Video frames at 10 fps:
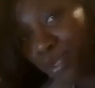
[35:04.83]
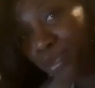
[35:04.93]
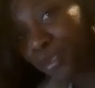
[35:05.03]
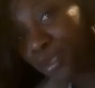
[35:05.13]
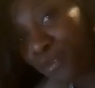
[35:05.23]
You
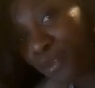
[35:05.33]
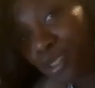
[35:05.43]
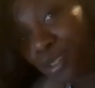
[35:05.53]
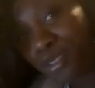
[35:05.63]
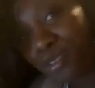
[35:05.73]
know, the
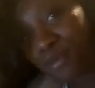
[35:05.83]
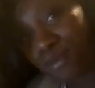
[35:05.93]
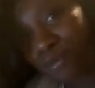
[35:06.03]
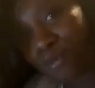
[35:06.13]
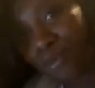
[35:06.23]
first
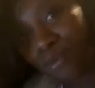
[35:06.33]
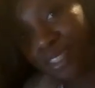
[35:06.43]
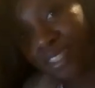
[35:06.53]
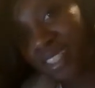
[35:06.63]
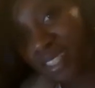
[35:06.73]
one
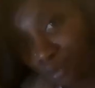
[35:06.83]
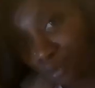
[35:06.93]
was in the